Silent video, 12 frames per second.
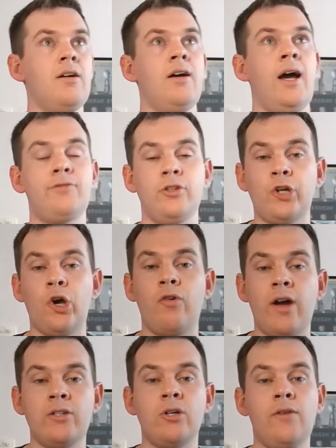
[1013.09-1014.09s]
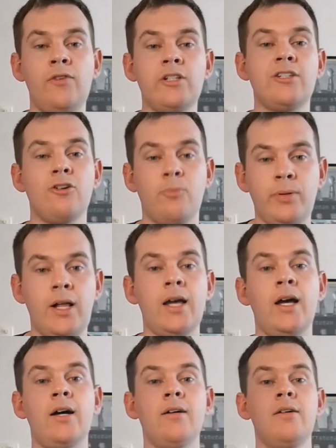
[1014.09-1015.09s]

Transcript: have to go around to every single player